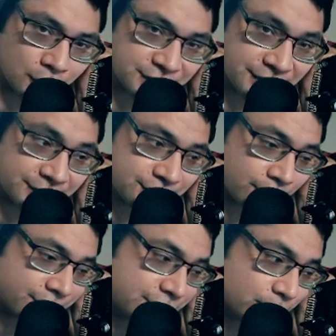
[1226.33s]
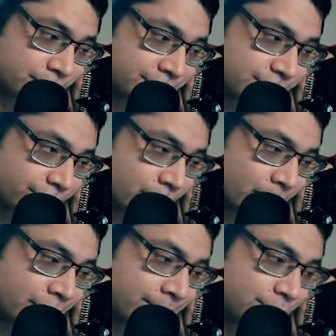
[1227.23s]
see, so this one is from
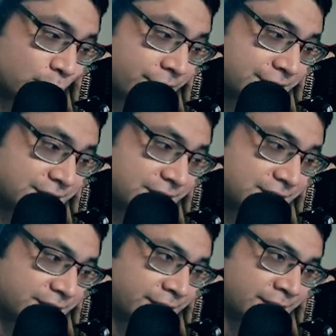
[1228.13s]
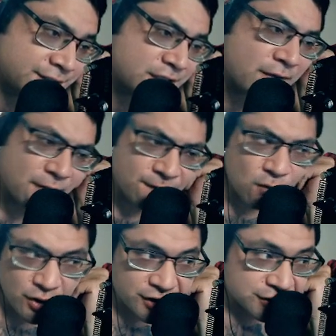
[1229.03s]
uh, 2016. It's not from
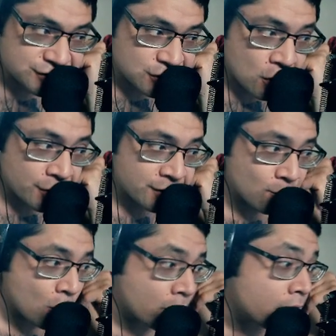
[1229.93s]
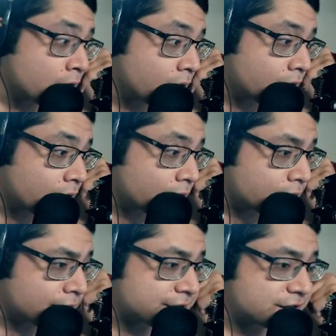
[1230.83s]
four years ago anymore.
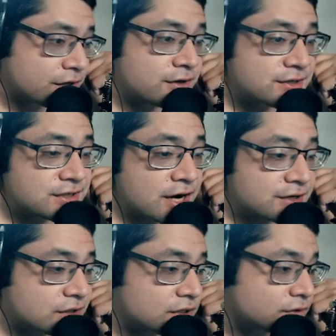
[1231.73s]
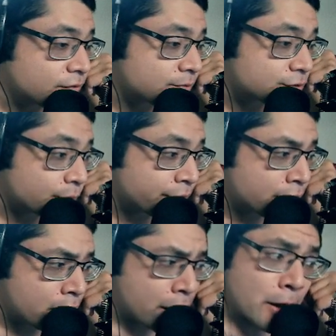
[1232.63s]
Let's see, are these guys also from
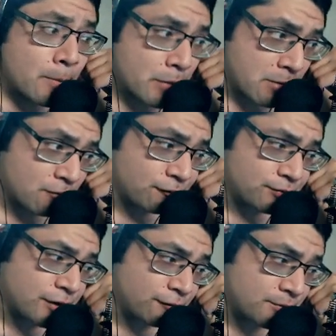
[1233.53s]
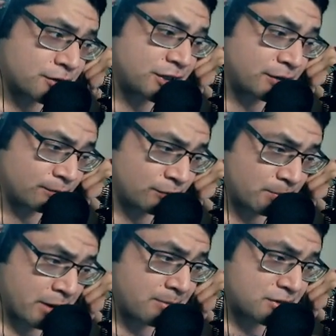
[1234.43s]
Sweden? Maybe they're from the.
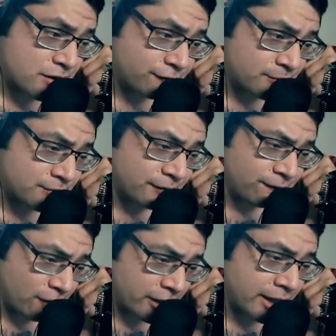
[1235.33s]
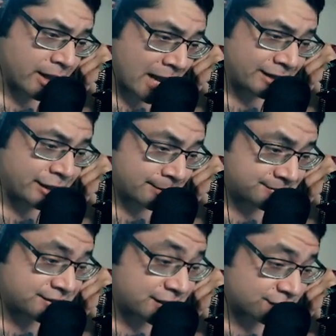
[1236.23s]
Maybe they're from the fucking goddamn
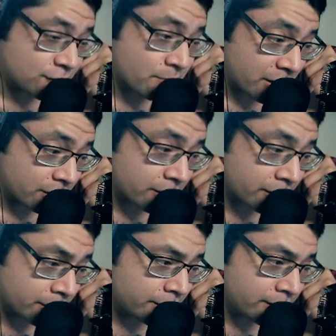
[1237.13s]
states of America,